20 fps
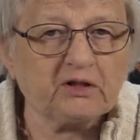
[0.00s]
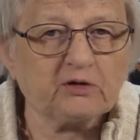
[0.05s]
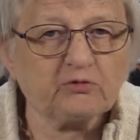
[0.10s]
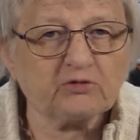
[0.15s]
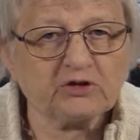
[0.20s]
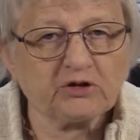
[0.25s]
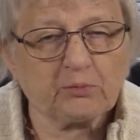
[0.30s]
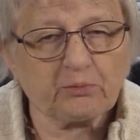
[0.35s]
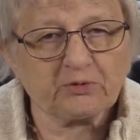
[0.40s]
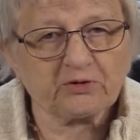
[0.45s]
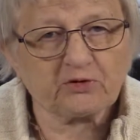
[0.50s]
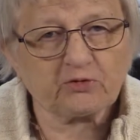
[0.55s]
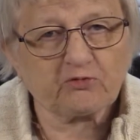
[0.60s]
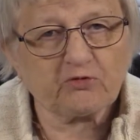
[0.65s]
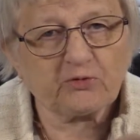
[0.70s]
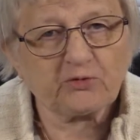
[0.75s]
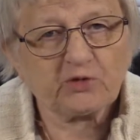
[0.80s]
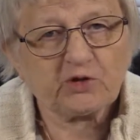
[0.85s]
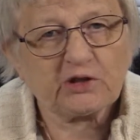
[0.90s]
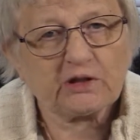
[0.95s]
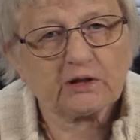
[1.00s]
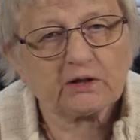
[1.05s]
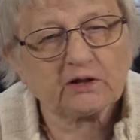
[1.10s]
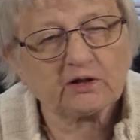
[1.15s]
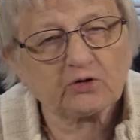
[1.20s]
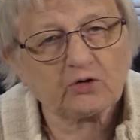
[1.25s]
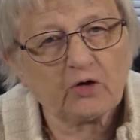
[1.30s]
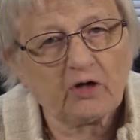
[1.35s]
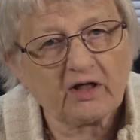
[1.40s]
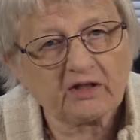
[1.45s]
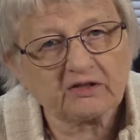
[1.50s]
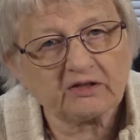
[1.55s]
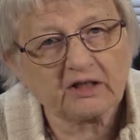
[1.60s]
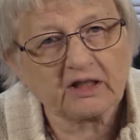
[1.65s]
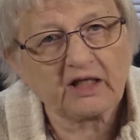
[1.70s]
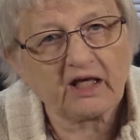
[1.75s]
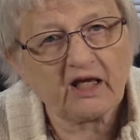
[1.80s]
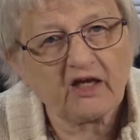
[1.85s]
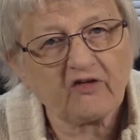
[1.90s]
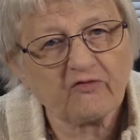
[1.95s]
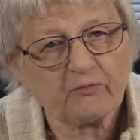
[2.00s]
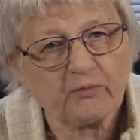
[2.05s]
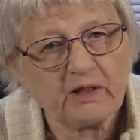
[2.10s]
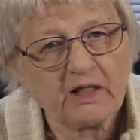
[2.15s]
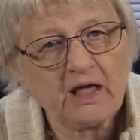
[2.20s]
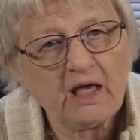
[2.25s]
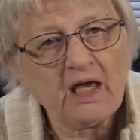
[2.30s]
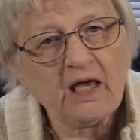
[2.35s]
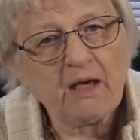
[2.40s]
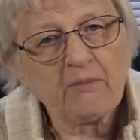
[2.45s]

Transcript: It was a prescription that a doctor gave me.